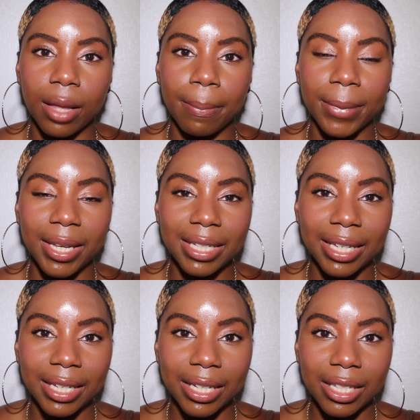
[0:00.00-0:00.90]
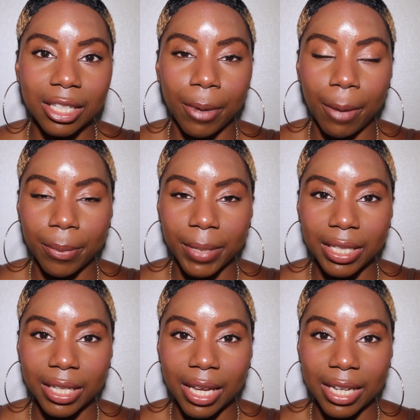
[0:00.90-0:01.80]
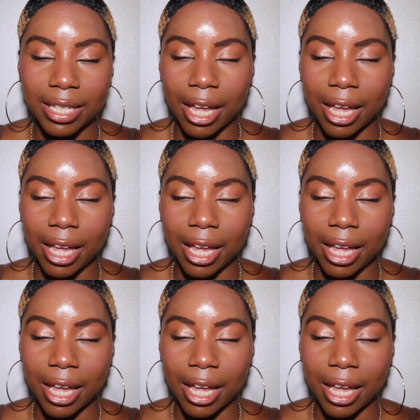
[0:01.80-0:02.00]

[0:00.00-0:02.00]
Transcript: meetings, department meetings,